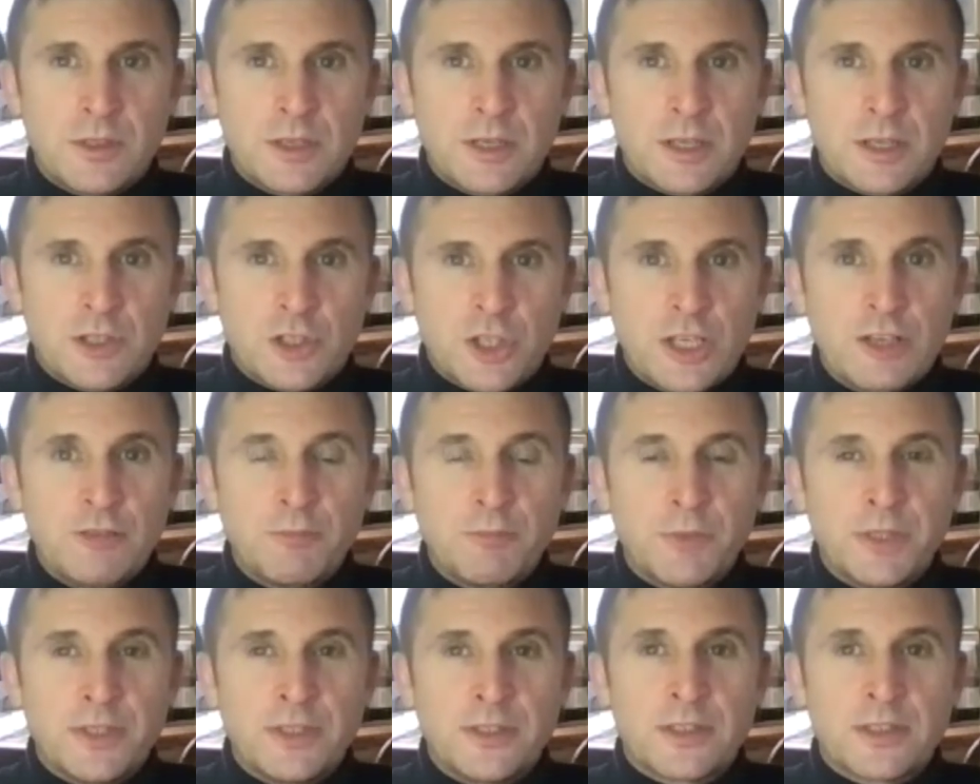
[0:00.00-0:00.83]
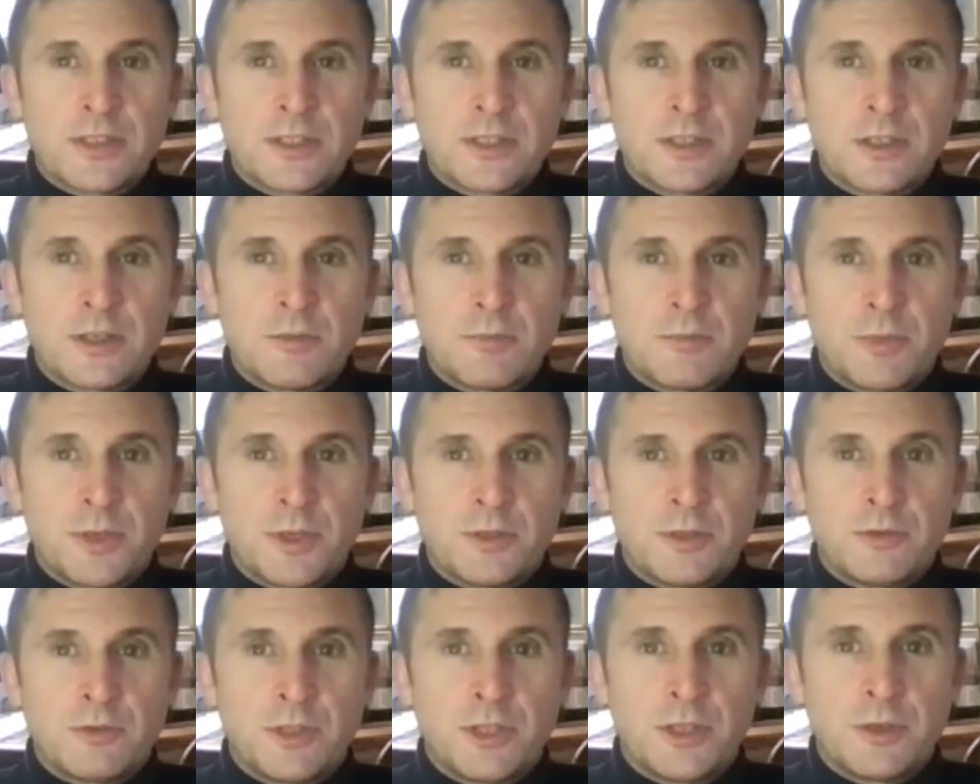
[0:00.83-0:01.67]
achievements,
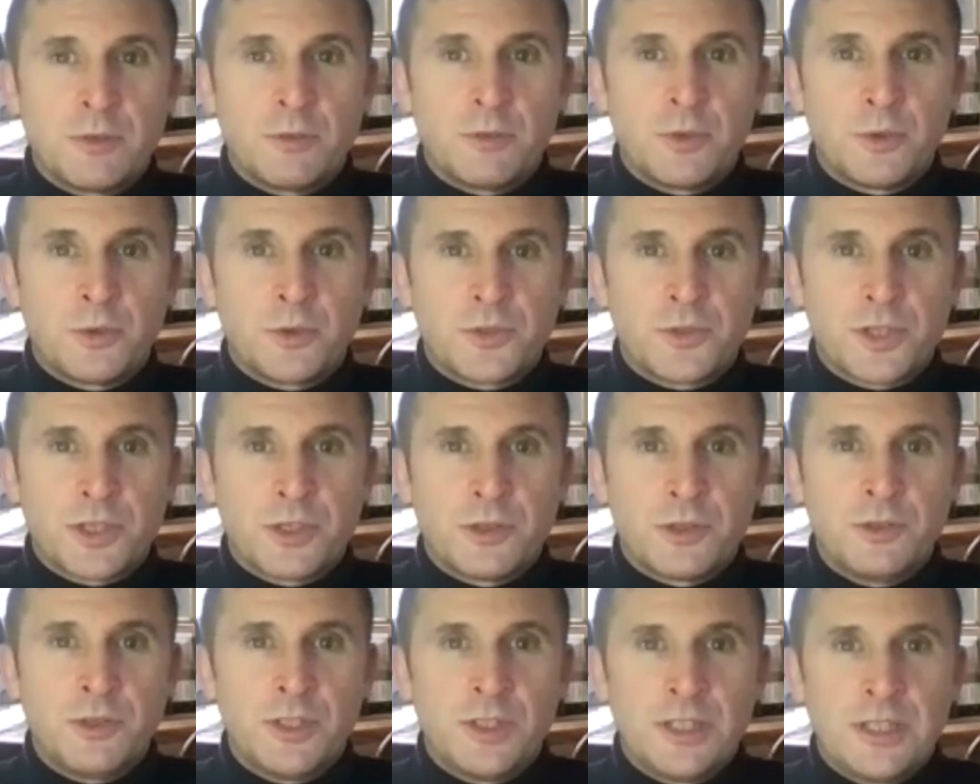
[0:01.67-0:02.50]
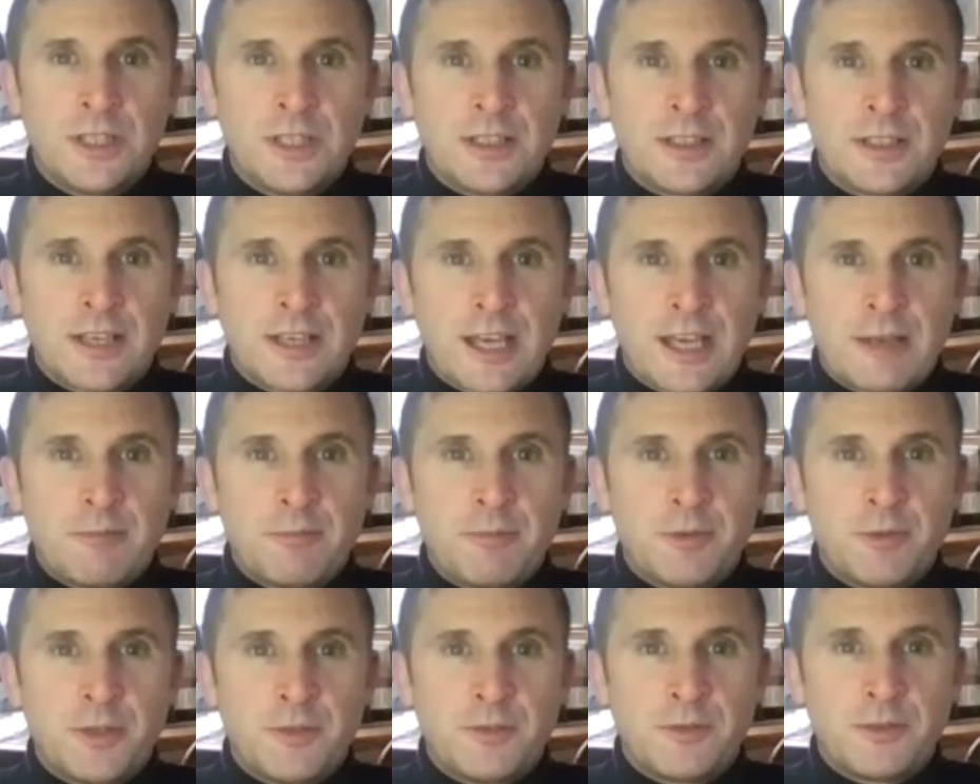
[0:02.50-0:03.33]
but we're also
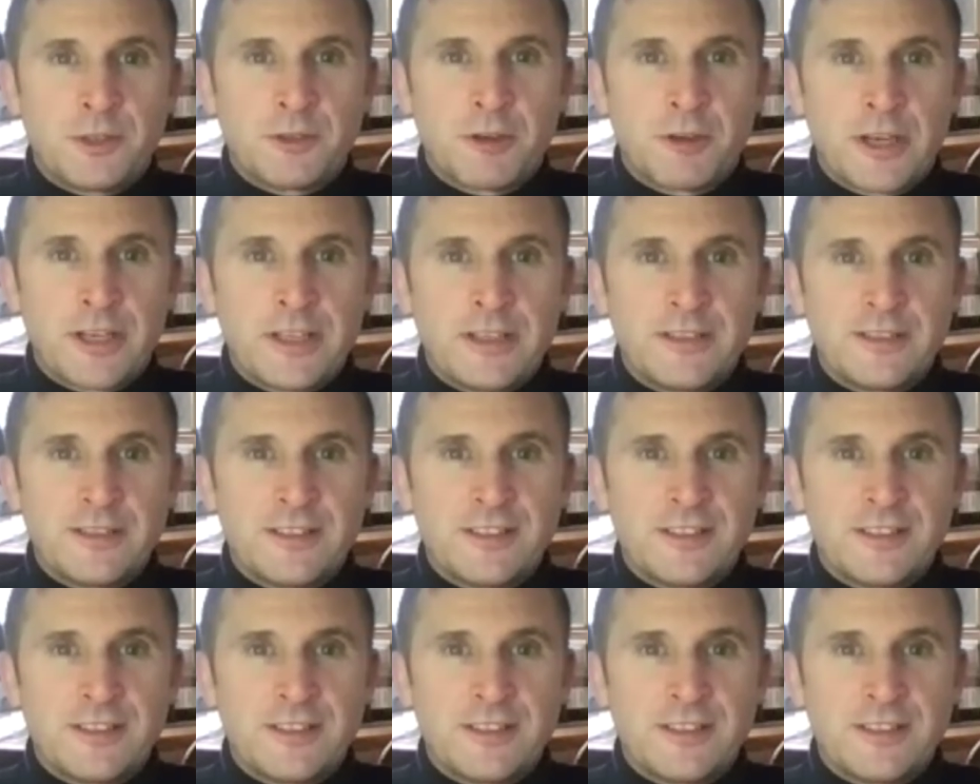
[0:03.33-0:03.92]
capable of the great